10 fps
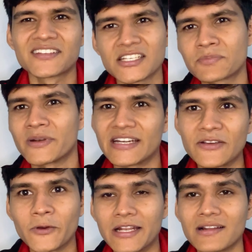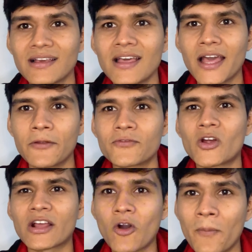does pretty well. And for
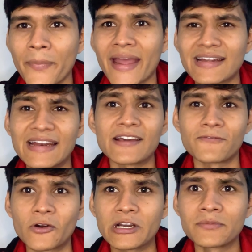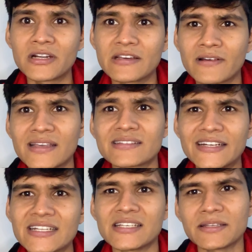a compact and affordable device, it
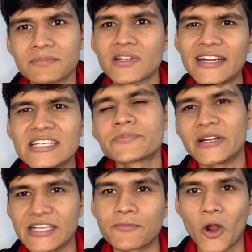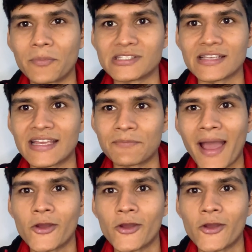is pretty promising in my